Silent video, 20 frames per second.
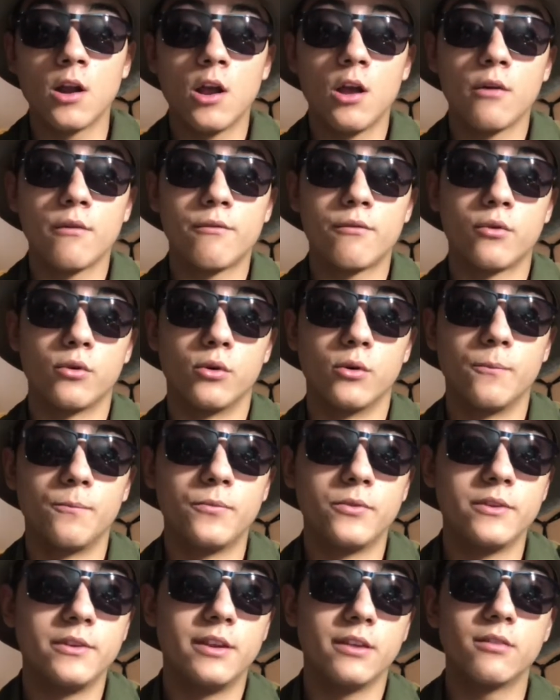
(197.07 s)
for
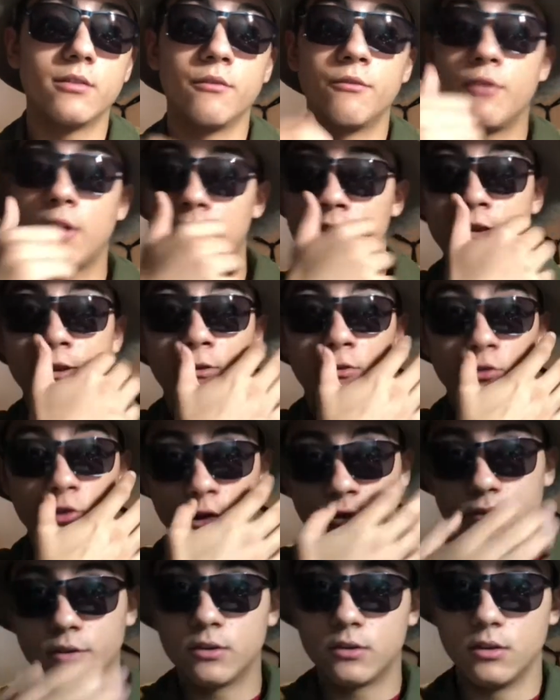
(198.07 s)
disinfecting
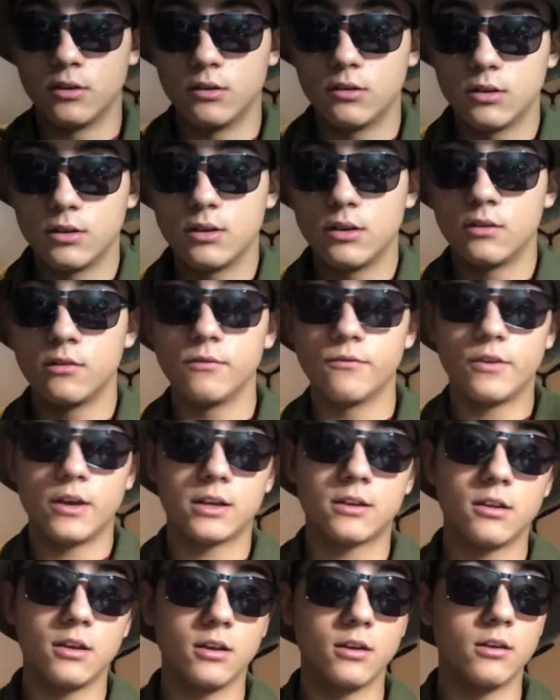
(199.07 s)
surfaces,
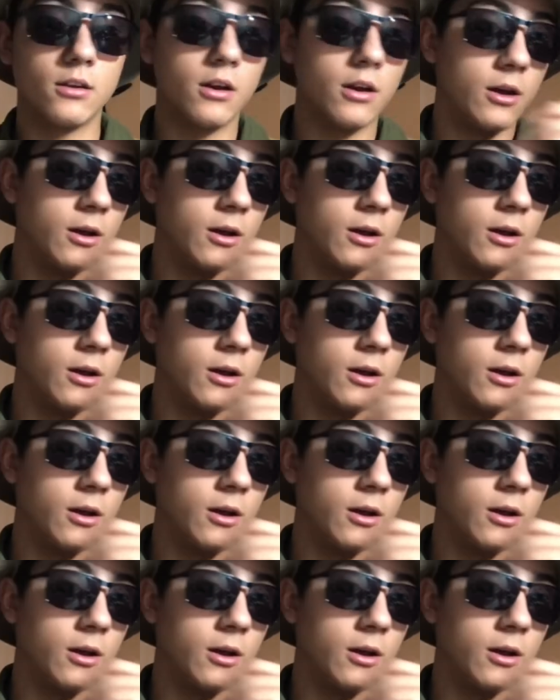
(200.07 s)
disinfecting